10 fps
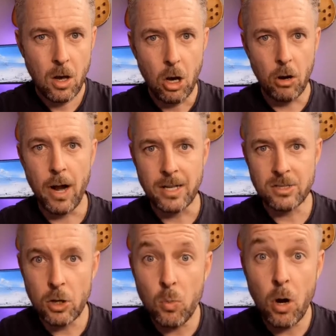All right,
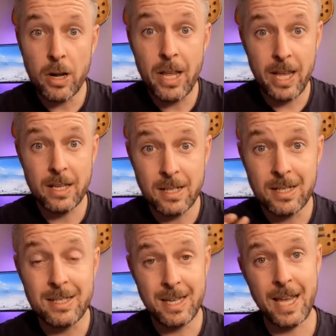so what is
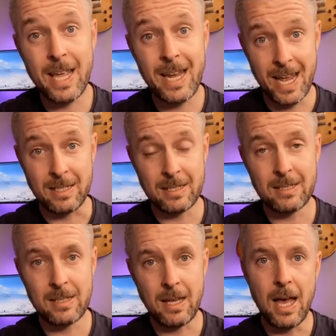
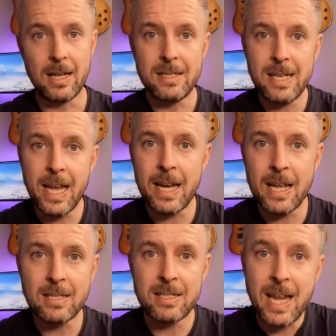DNS?
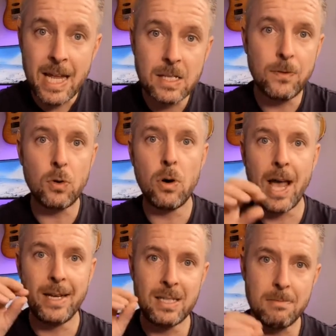DNS stands for
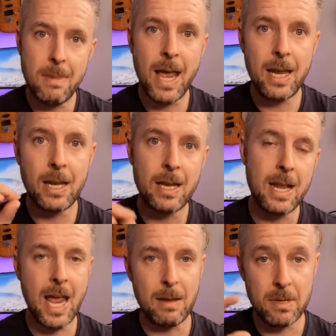a domain
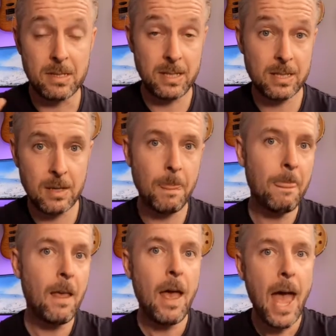name system,
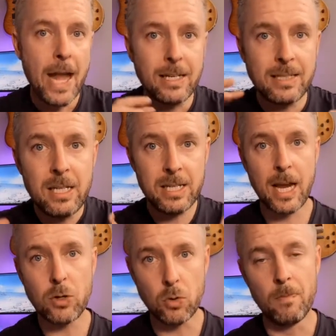and it's
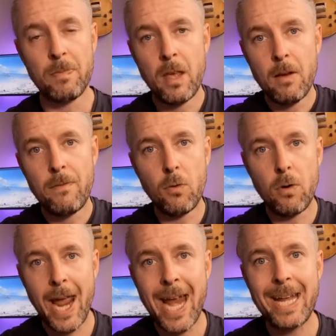integral
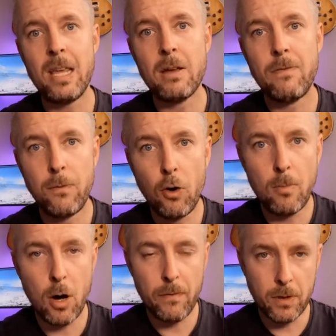for any
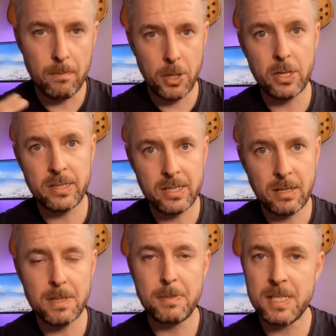form of computer
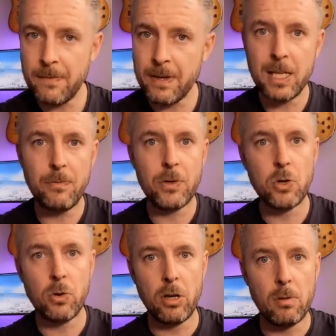system, specifically if we're
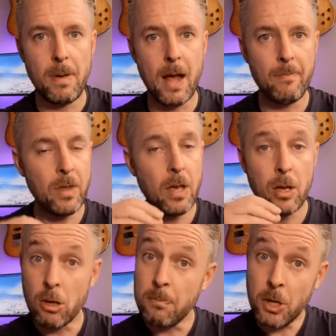talking about
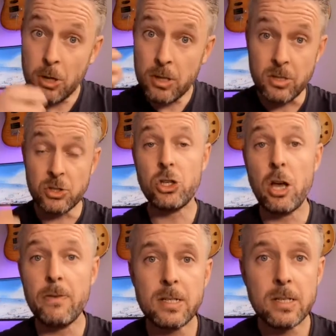computers and
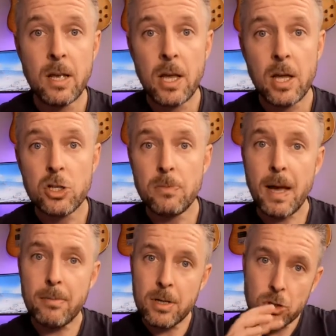servers, to
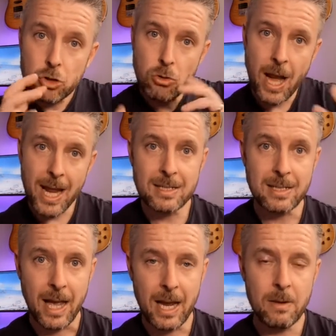be able to
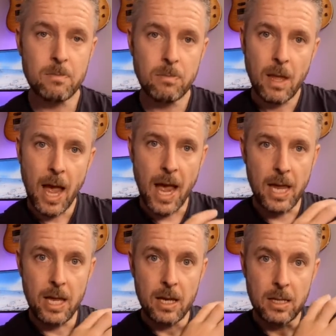translate
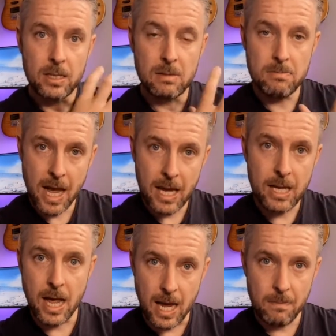a
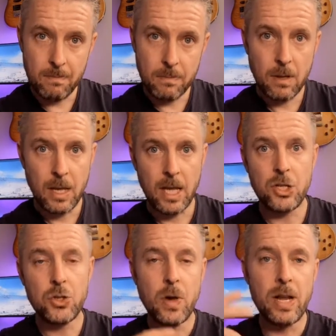domain name
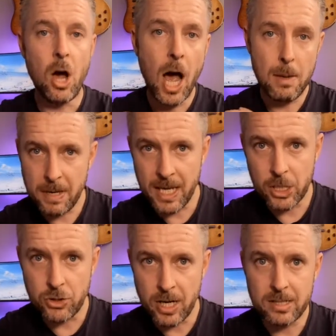into an IP
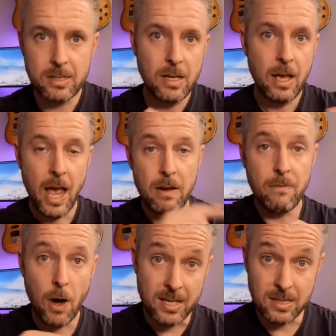address and
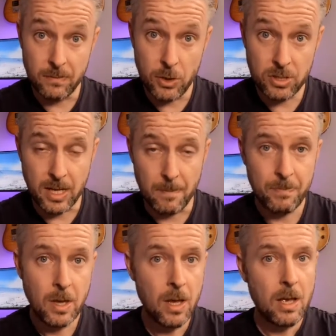vice versa.
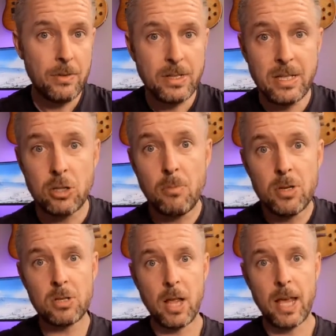This is
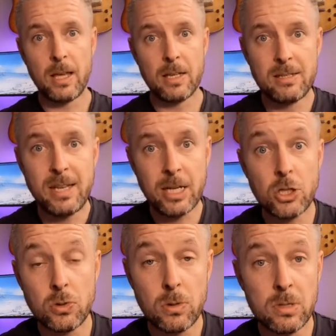almost like
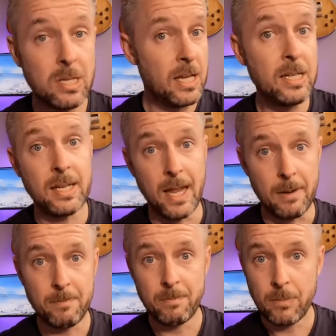central to the internet.